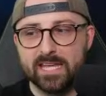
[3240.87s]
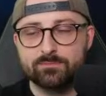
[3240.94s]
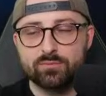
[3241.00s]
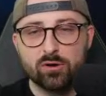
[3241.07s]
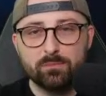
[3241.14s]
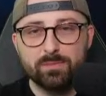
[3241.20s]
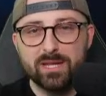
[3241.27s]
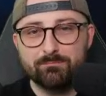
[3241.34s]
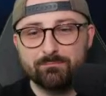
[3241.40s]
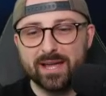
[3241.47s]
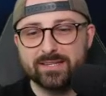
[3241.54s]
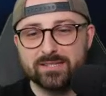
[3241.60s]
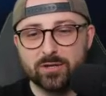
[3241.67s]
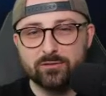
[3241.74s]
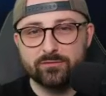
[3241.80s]
It's probably
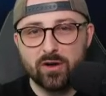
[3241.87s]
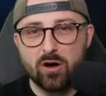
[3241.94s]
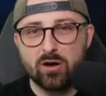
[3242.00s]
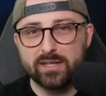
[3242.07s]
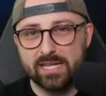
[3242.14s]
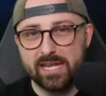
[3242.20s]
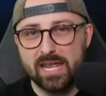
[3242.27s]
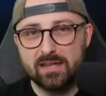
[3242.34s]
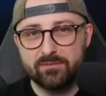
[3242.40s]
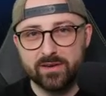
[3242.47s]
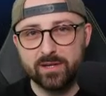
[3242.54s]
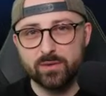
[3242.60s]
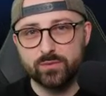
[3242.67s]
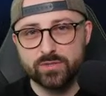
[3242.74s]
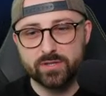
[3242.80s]
Beto, Vardy,
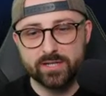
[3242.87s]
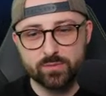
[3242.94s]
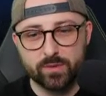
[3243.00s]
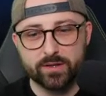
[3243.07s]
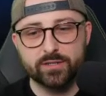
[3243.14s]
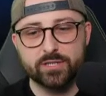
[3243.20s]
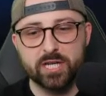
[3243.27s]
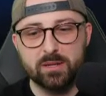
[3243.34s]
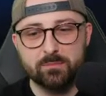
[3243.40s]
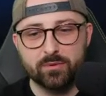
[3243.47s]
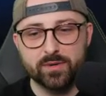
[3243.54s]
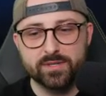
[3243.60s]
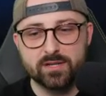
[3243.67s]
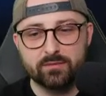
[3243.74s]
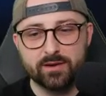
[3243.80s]
even Ilson. It's one of the
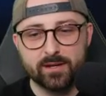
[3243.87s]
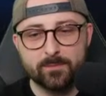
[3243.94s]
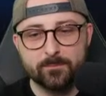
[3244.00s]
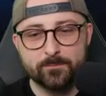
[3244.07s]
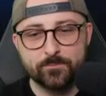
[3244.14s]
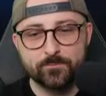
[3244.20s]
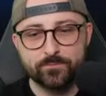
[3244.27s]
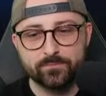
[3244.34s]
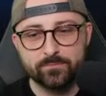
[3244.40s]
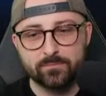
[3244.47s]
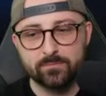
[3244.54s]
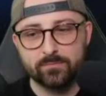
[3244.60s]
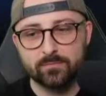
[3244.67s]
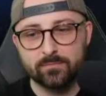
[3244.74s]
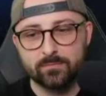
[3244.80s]
cheap boys, I reckon.
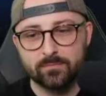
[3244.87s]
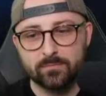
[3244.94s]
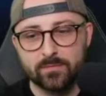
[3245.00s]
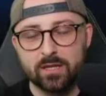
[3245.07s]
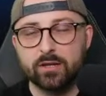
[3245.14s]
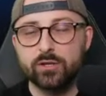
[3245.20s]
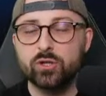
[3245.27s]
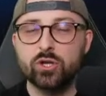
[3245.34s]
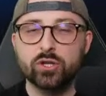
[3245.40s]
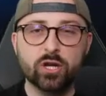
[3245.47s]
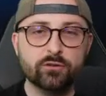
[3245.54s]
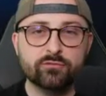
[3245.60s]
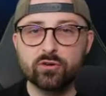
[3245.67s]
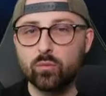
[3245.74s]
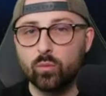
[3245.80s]
Like, you could
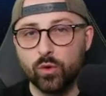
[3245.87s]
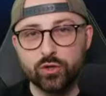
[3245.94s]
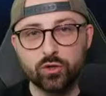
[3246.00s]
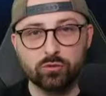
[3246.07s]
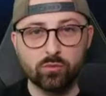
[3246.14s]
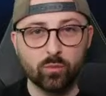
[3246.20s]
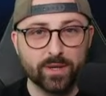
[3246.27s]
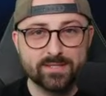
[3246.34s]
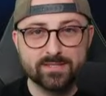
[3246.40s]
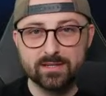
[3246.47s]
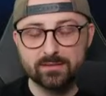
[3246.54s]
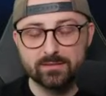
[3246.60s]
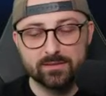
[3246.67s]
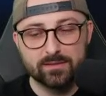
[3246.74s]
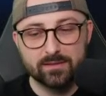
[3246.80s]
go for a Wood or a
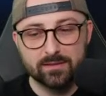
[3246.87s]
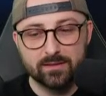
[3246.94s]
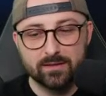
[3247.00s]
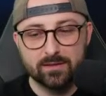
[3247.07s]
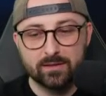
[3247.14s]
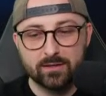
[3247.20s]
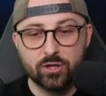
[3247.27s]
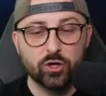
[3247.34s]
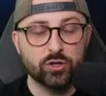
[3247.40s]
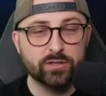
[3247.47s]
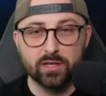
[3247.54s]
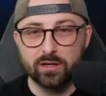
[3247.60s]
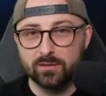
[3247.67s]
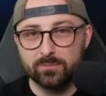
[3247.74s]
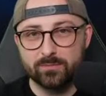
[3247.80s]
Wissa.
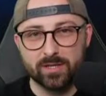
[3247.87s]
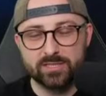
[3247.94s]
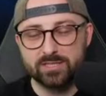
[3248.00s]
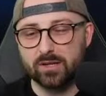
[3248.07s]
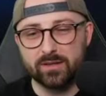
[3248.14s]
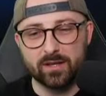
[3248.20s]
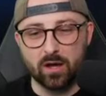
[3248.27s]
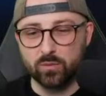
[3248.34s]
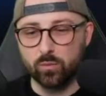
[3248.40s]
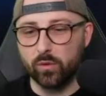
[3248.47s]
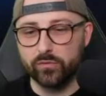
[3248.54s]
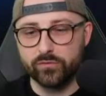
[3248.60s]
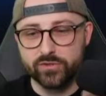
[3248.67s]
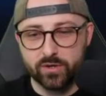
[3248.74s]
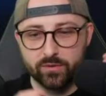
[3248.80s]
Cunha, but I just don't think I'd
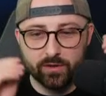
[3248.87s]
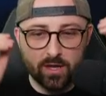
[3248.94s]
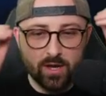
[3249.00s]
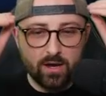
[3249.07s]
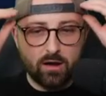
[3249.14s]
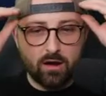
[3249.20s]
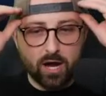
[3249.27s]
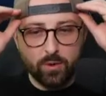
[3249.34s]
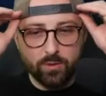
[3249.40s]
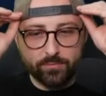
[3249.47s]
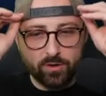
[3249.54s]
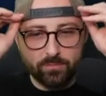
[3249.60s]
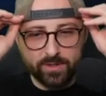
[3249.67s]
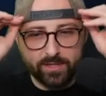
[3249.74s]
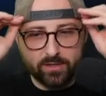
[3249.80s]
want to. I
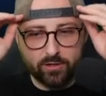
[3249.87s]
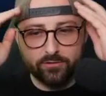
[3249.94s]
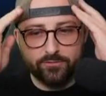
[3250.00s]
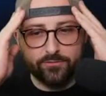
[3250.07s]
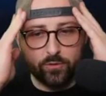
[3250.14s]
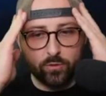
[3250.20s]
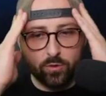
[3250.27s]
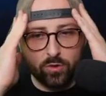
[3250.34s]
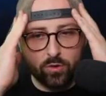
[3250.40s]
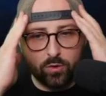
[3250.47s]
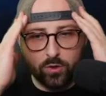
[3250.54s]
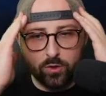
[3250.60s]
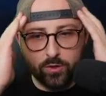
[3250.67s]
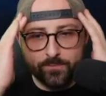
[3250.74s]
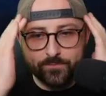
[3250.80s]
would probably go
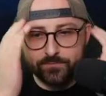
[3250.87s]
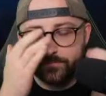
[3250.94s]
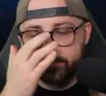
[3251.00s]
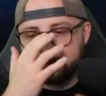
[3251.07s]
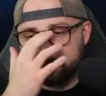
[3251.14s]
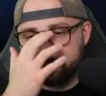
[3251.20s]
for...